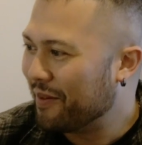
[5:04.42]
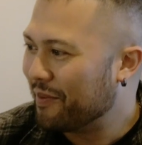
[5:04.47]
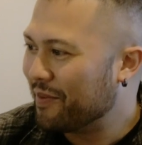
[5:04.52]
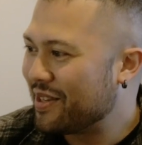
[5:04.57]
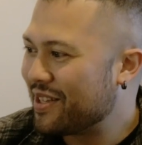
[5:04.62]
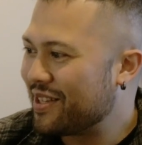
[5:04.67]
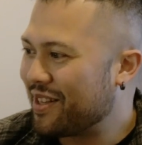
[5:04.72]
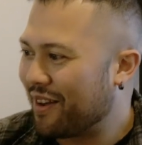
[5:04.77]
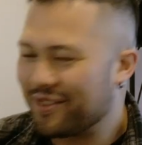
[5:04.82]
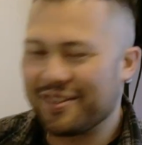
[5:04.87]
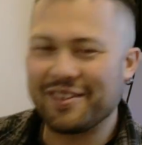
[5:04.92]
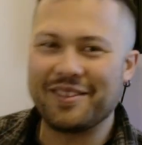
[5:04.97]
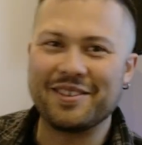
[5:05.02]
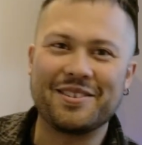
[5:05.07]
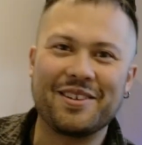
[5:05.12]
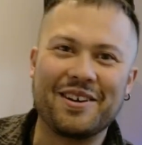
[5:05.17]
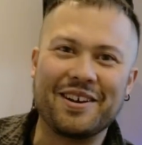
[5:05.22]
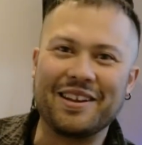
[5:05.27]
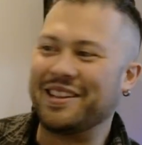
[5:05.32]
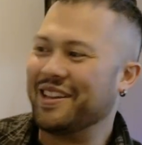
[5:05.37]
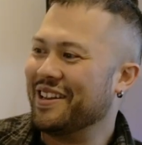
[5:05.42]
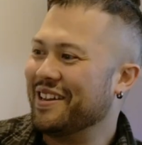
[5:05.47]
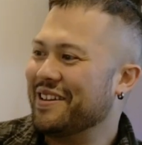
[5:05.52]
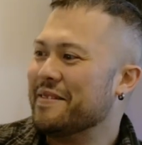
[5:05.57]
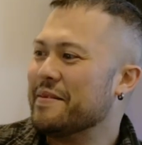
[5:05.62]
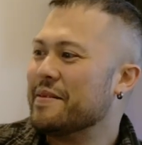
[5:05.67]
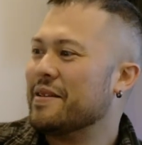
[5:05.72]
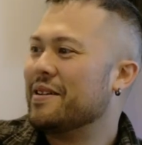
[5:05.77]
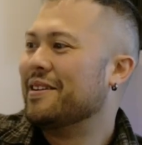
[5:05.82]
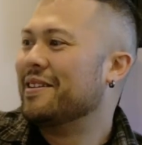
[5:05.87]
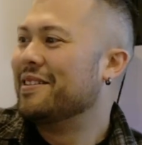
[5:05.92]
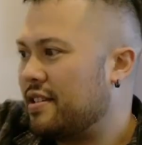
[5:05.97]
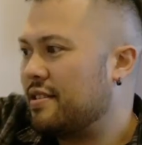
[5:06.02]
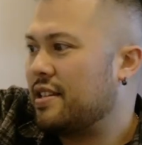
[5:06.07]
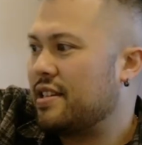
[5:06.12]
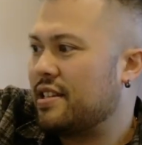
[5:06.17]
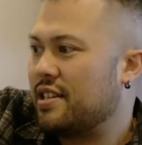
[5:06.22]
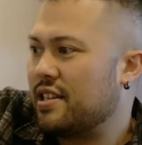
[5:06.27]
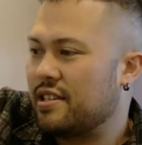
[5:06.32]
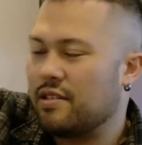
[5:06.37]
stuck to the side.
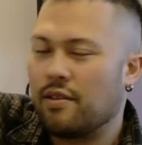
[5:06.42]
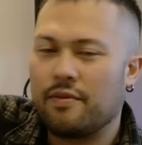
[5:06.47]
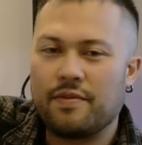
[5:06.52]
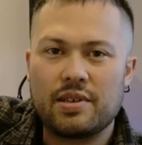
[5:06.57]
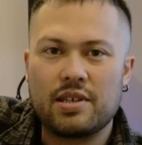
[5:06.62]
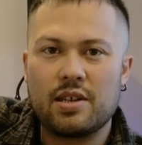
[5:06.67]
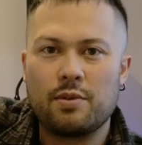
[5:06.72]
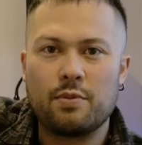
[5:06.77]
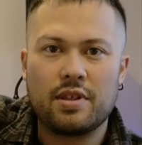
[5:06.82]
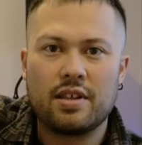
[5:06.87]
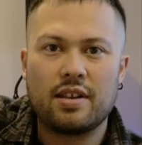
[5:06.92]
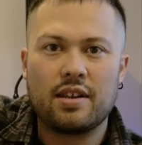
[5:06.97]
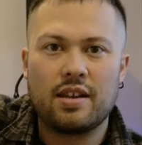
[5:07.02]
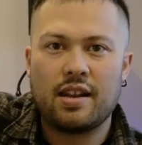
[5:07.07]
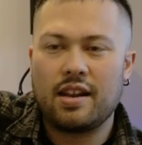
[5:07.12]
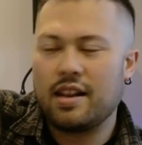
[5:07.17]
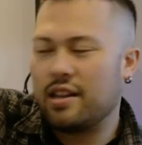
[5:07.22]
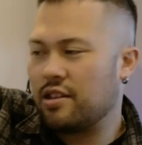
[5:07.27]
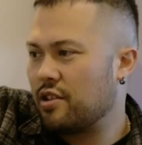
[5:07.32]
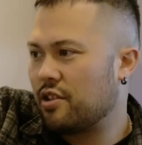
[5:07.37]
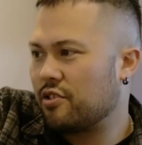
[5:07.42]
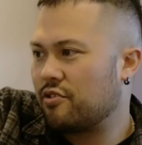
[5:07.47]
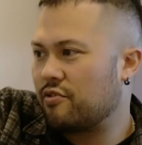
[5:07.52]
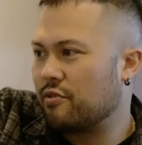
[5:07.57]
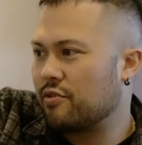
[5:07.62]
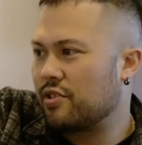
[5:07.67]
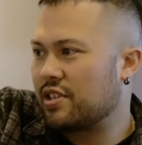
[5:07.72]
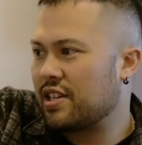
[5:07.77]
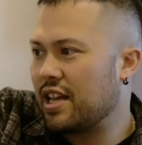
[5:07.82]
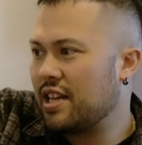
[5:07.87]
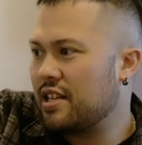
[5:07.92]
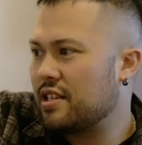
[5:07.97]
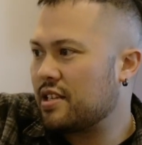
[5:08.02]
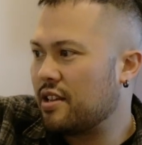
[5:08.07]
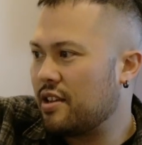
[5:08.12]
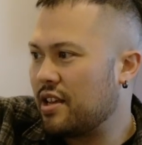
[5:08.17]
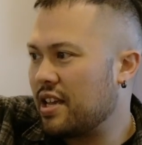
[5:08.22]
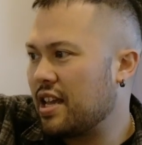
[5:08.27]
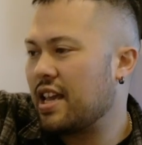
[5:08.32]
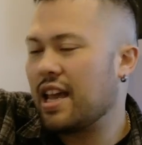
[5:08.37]
This is obviously within an industrial state,
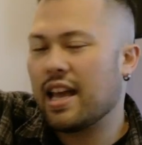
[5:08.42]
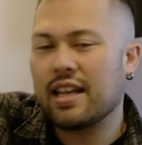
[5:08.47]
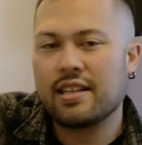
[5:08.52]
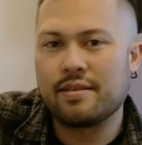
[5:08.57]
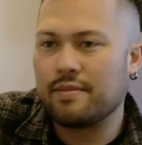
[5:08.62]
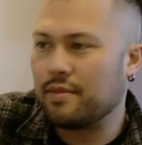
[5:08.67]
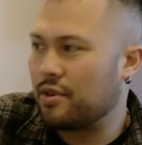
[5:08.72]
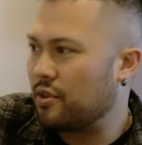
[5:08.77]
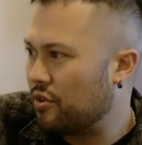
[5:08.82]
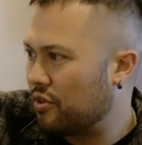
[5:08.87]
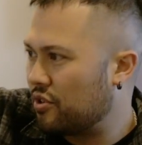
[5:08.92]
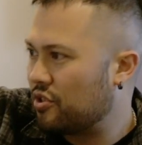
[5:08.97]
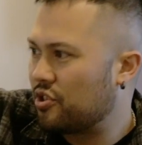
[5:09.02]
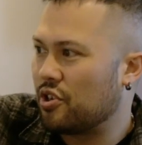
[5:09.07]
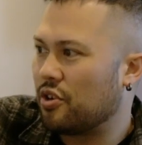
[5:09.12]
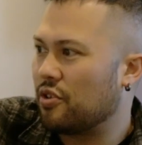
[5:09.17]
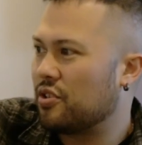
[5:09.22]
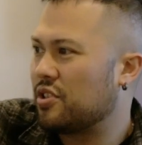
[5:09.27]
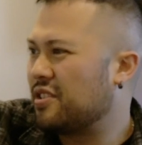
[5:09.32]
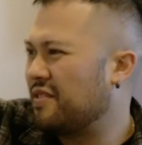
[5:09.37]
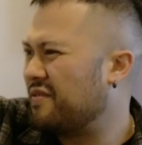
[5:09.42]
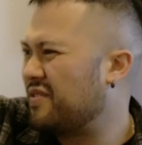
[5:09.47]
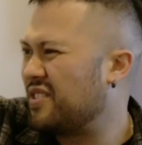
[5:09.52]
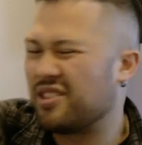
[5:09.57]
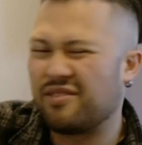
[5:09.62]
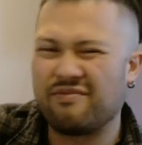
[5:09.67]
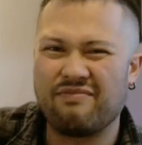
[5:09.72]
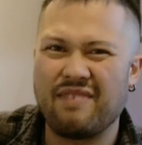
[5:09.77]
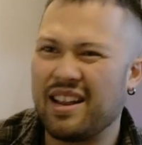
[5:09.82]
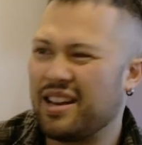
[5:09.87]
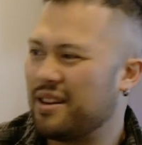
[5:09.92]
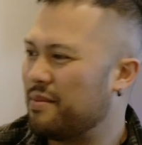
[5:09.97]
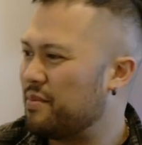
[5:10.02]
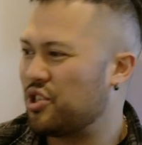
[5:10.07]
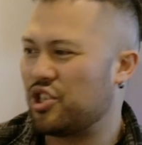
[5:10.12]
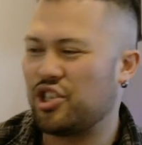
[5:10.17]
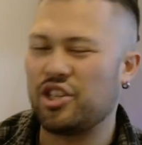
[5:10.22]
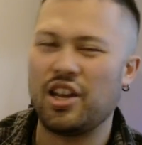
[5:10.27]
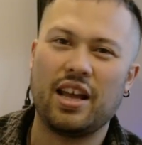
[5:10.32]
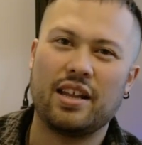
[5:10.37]
so you get some good shots of just random
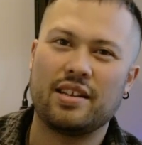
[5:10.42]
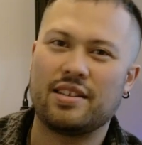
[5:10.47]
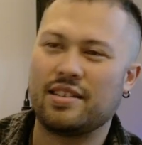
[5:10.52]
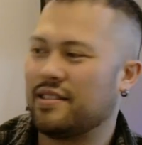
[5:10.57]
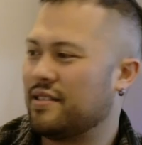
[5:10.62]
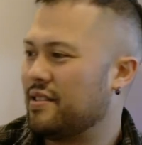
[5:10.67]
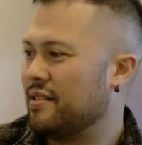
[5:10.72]
shit.